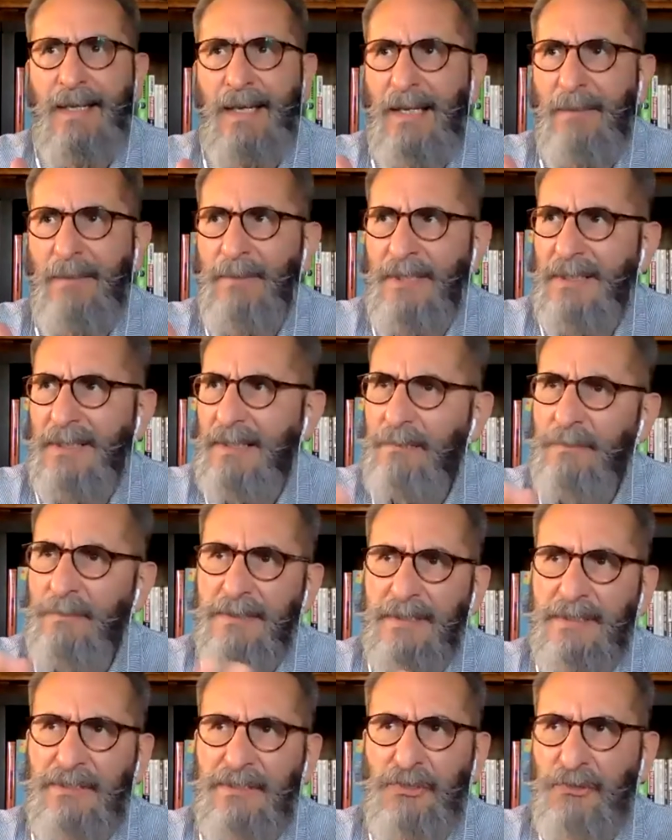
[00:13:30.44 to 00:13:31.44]
I mean, he
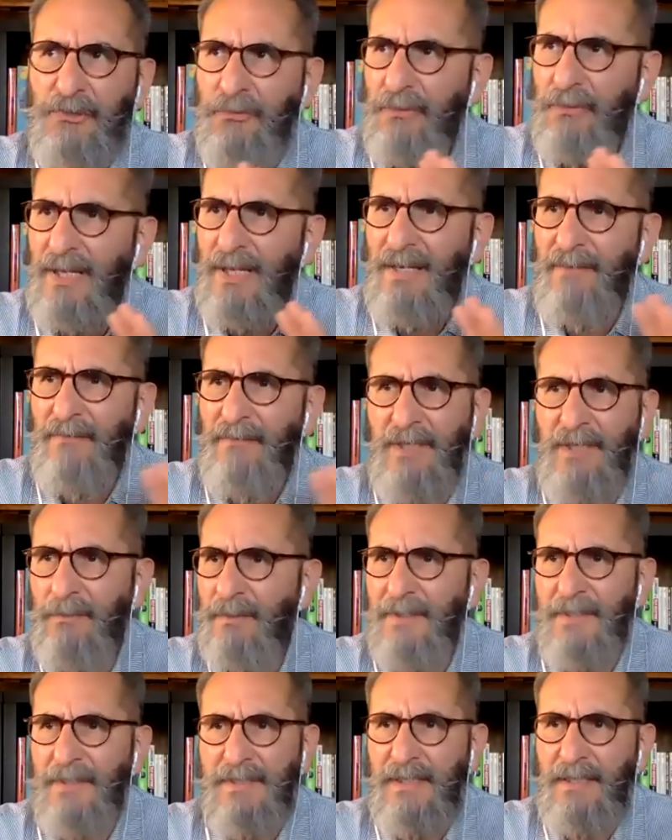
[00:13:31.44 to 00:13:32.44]
was extravagant
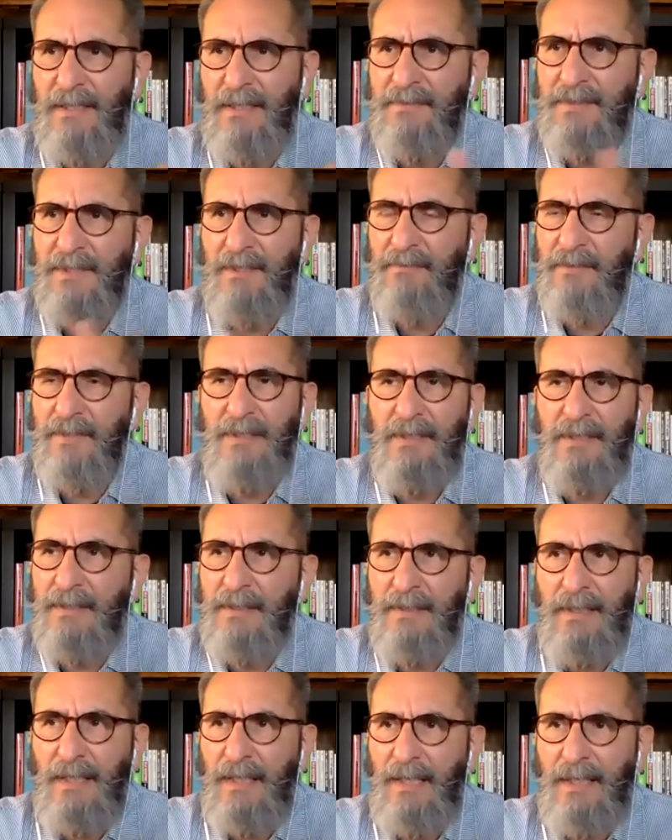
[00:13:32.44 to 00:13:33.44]
with his gift giving.
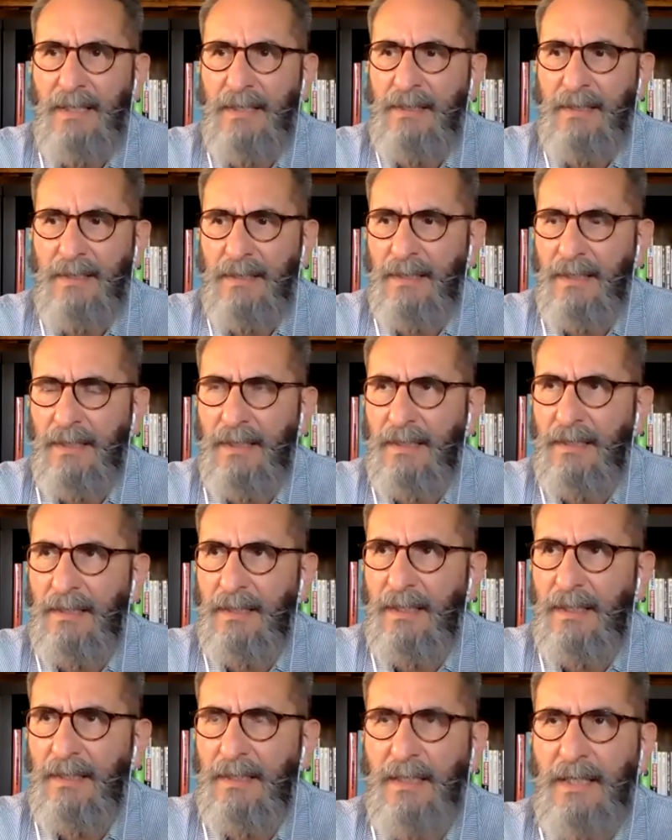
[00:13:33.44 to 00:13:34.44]
And uh,
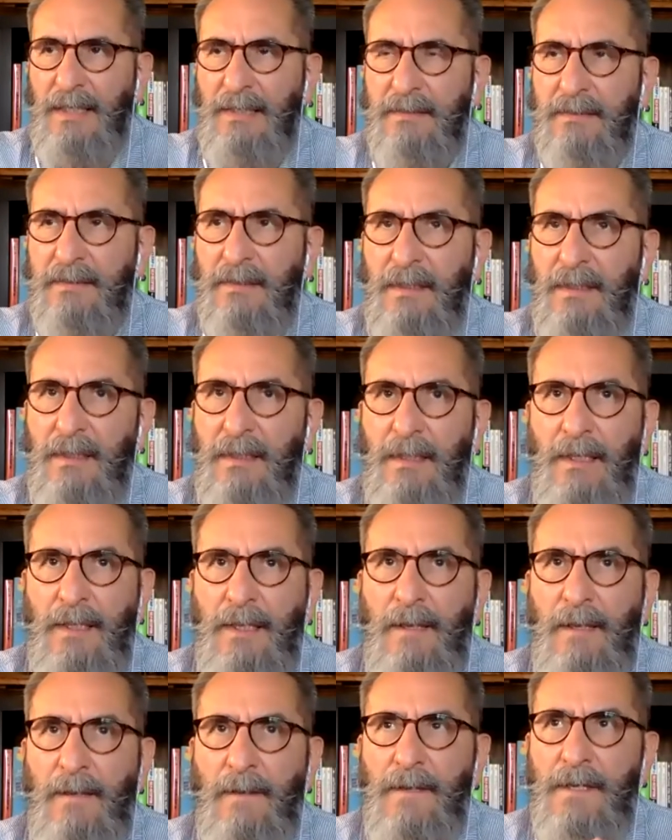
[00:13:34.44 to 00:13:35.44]
it, it's
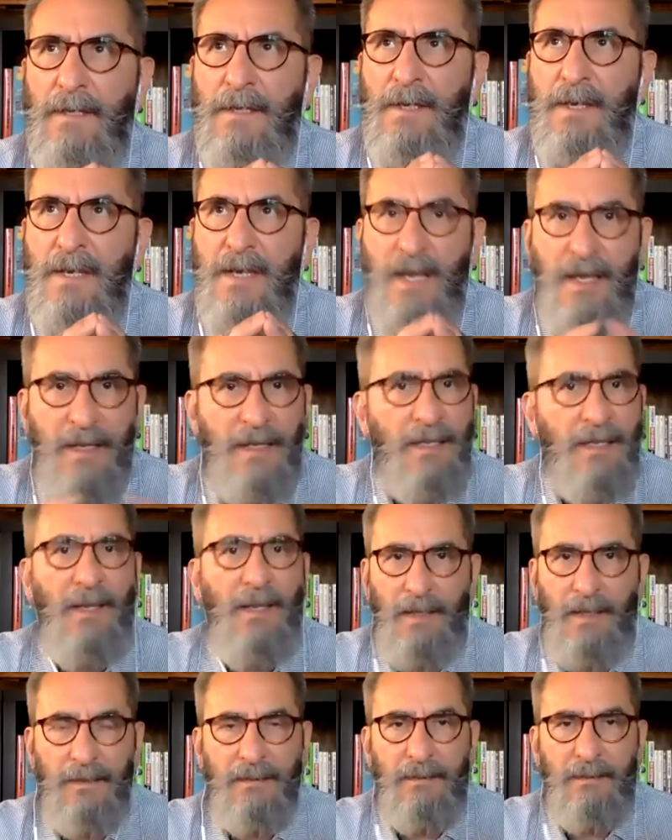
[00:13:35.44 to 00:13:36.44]
none of
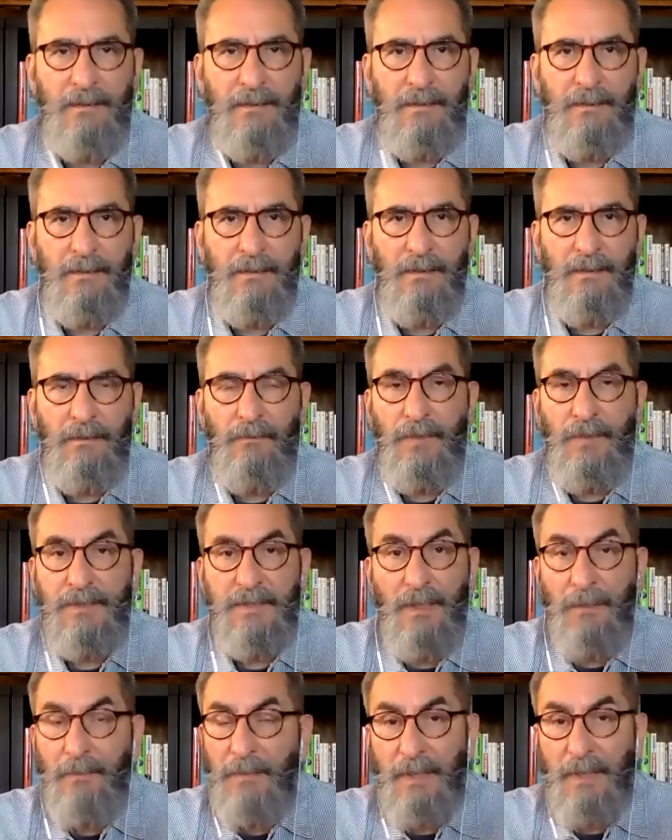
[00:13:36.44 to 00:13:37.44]
that was
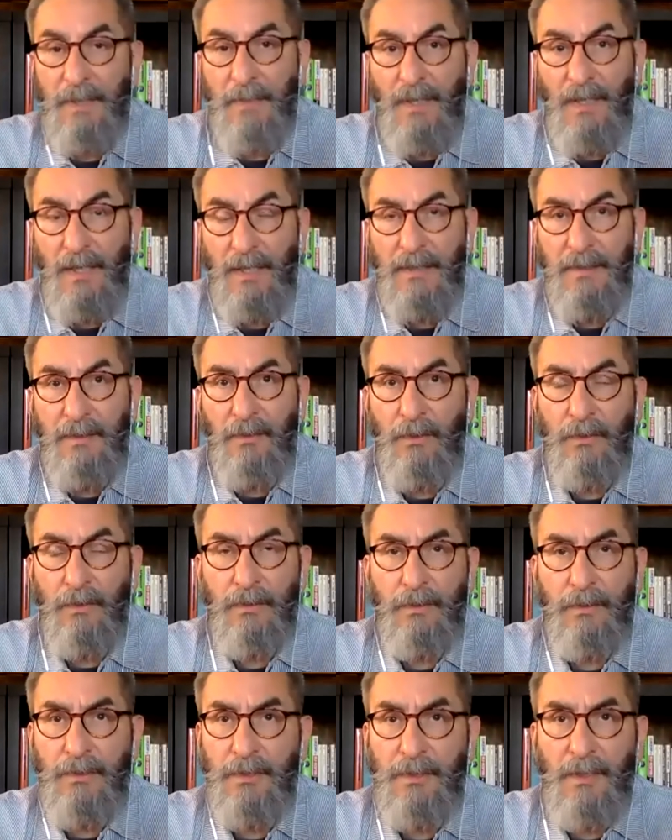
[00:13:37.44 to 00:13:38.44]
on my mind or
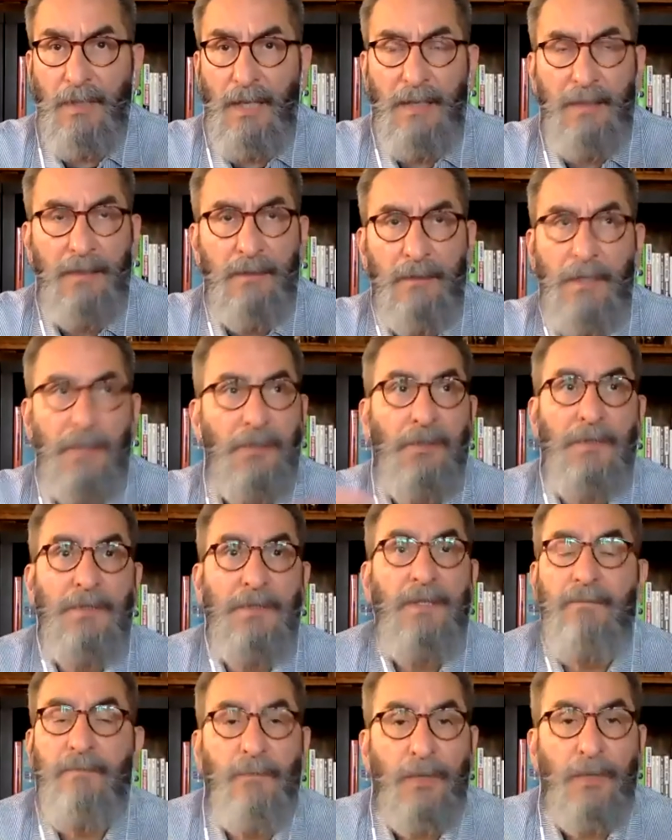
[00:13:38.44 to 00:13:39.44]
could I, I couldn't
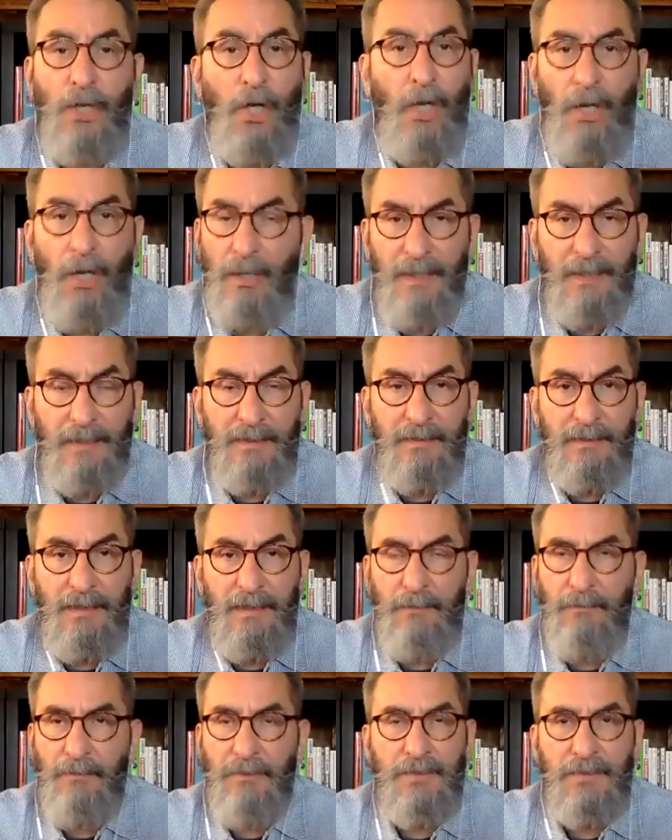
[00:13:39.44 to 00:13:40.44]
even recall it.
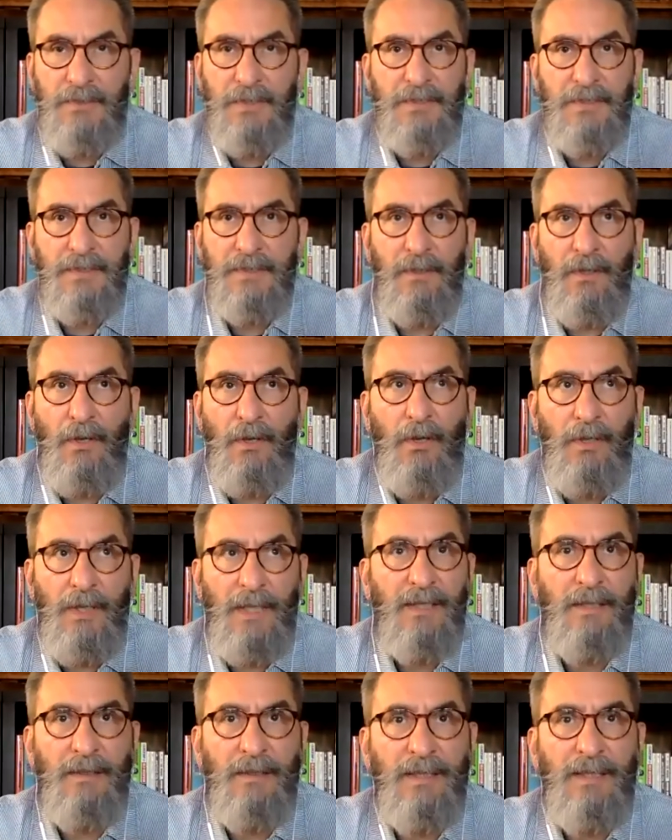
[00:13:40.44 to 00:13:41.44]
It was just all I
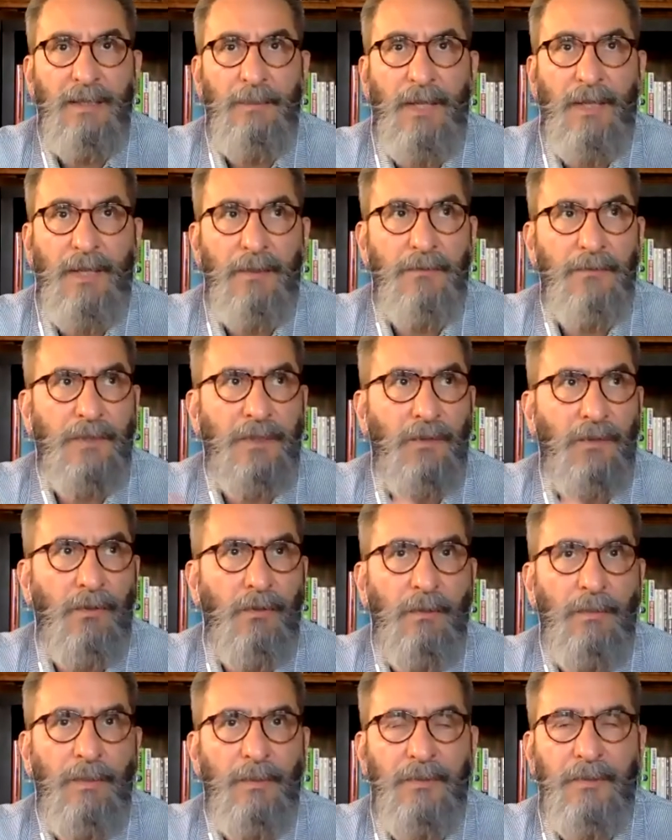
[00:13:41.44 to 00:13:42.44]
could think about was what a
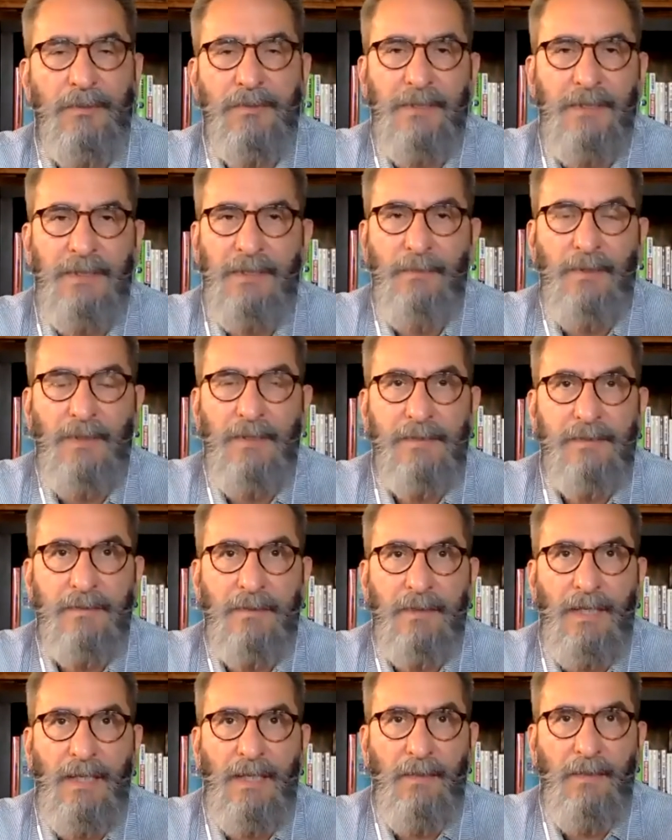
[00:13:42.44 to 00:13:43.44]
horrible person he was.
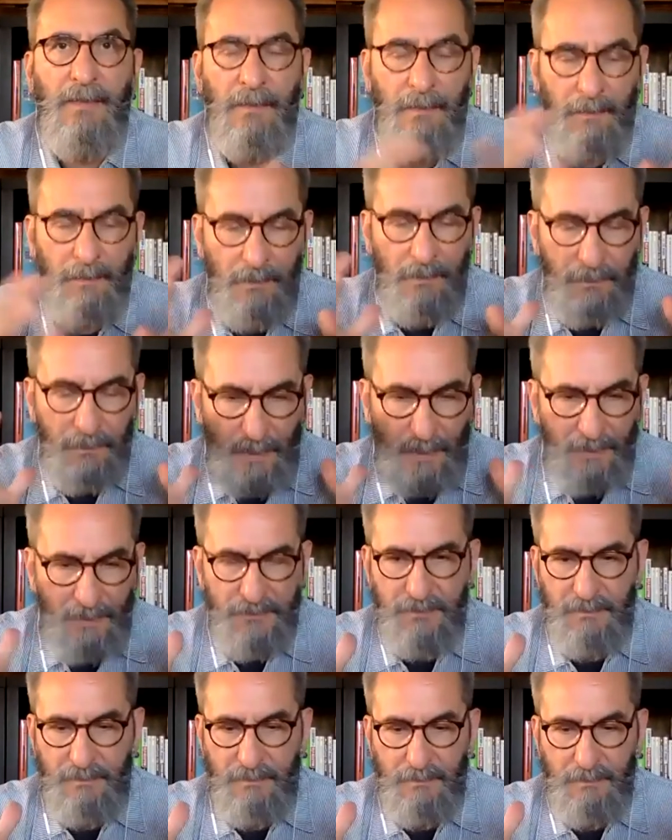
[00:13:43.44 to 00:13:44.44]
And
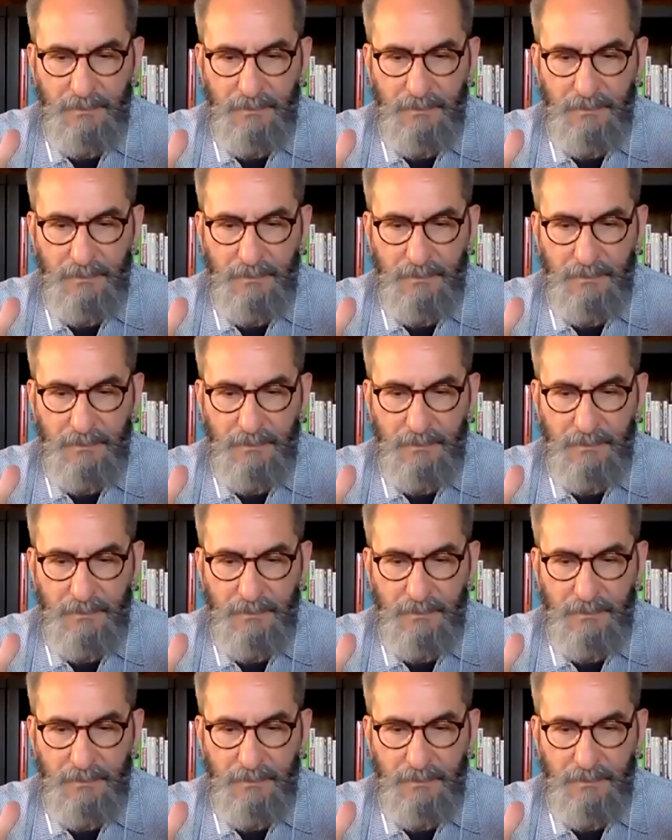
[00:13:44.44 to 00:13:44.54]
that's